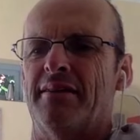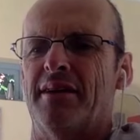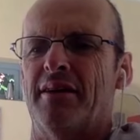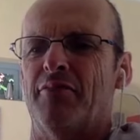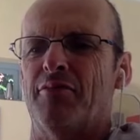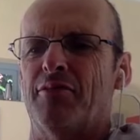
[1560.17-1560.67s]
I
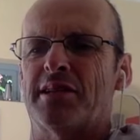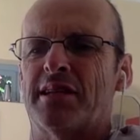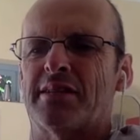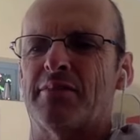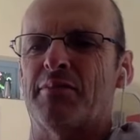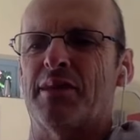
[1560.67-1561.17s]
always said
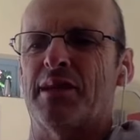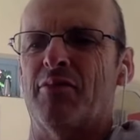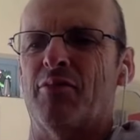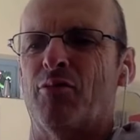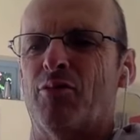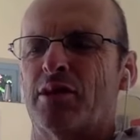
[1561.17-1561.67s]
to him, in
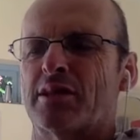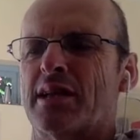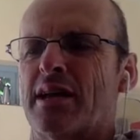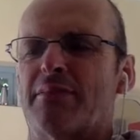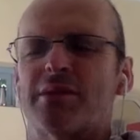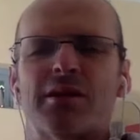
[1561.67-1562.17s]
all the
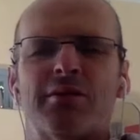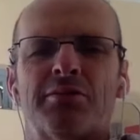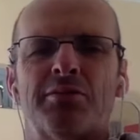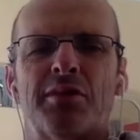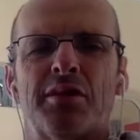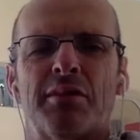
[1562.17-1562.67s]
times that I was
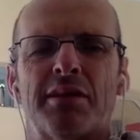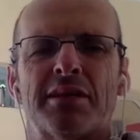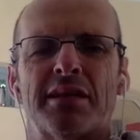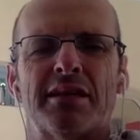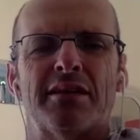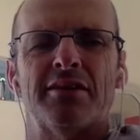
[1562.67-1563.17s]
with him, I
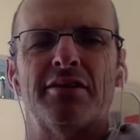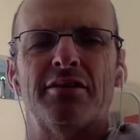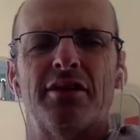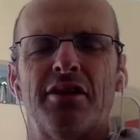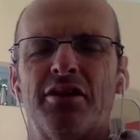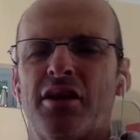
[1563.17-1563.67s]
said,
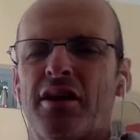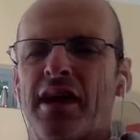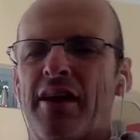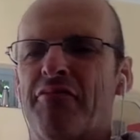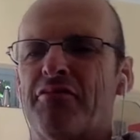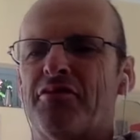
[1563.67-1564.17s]
you don't
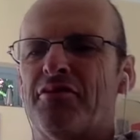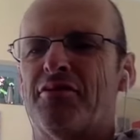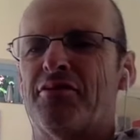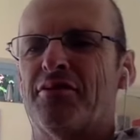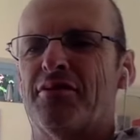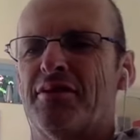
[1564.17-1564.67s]
have
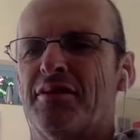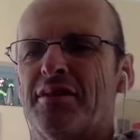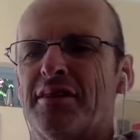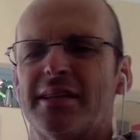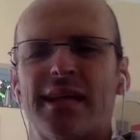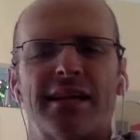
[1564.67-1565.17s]
to
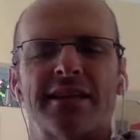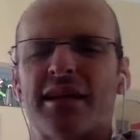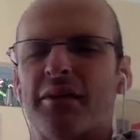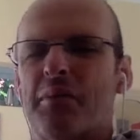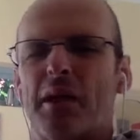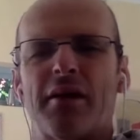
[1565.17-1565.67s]
tell us how
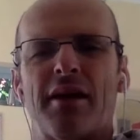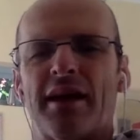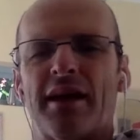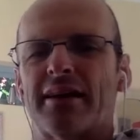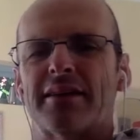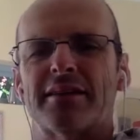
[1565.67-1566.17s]
to play
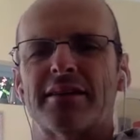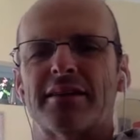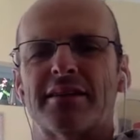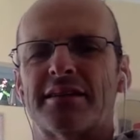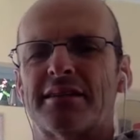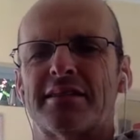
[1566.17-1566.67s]
cricket.
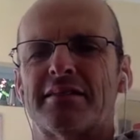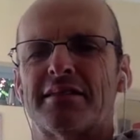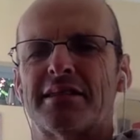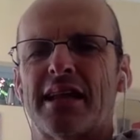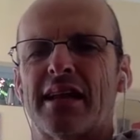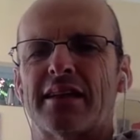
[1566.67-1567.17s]

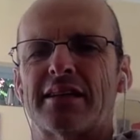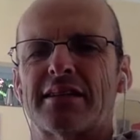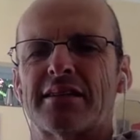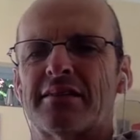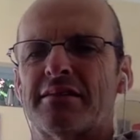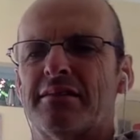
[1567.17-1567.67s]
Just tell
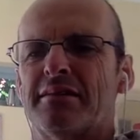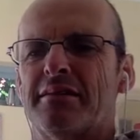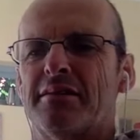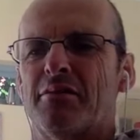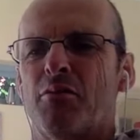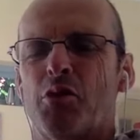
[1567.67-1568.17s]
us
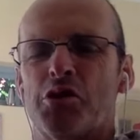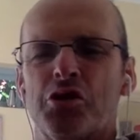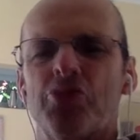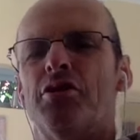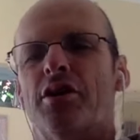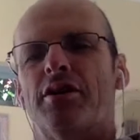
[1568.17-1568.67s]
what
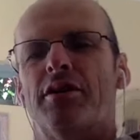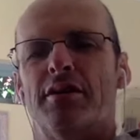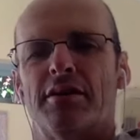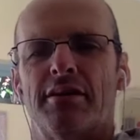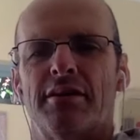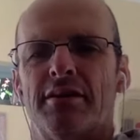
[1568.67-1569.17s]
you did
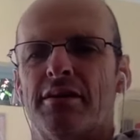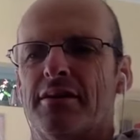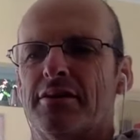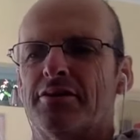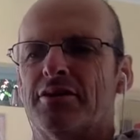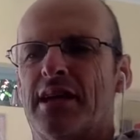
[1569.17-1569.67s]

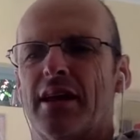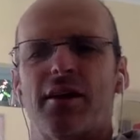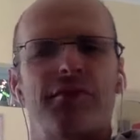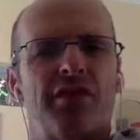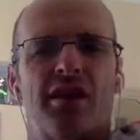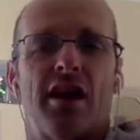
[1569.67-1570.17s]
to get
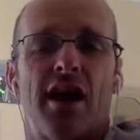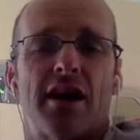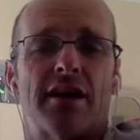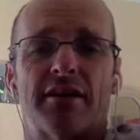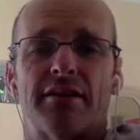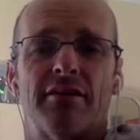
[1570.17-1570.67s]
over the
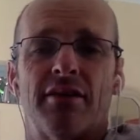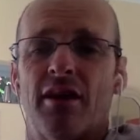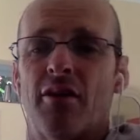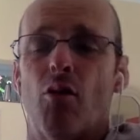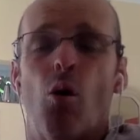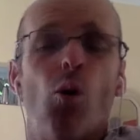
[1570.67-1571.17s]
line,
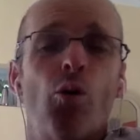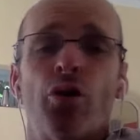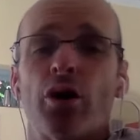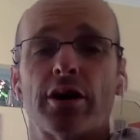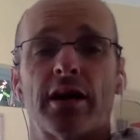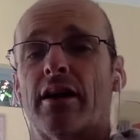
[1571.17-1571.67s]
or
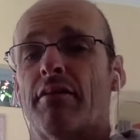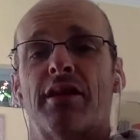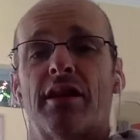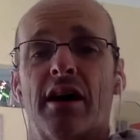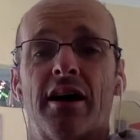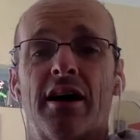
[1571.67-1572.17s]
not get over
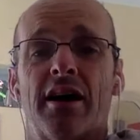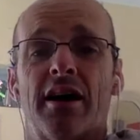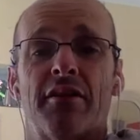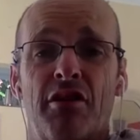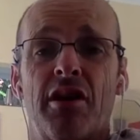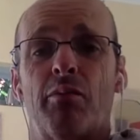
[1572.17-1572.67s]
the line, very
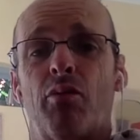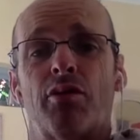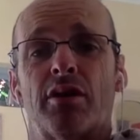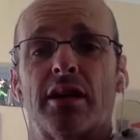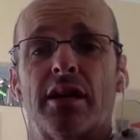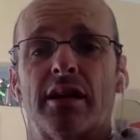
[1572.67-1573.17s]

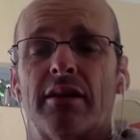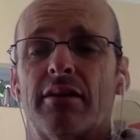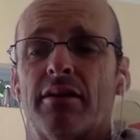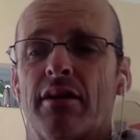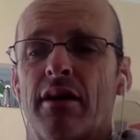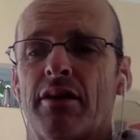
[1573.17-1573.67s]
importantly.
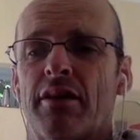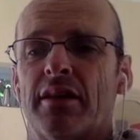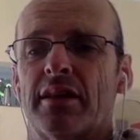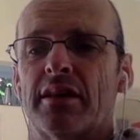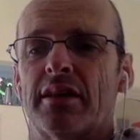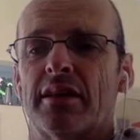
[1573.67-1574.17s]
I think
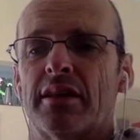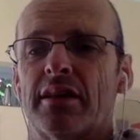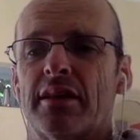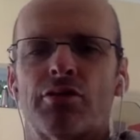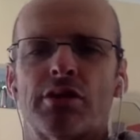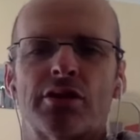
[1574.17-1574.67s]
there's great
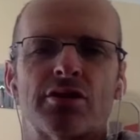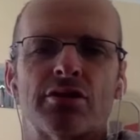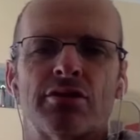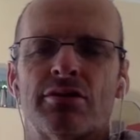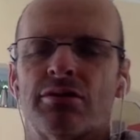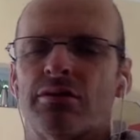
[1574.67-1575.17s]
stories
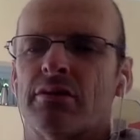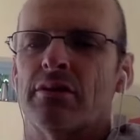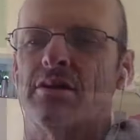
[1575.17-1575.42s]
through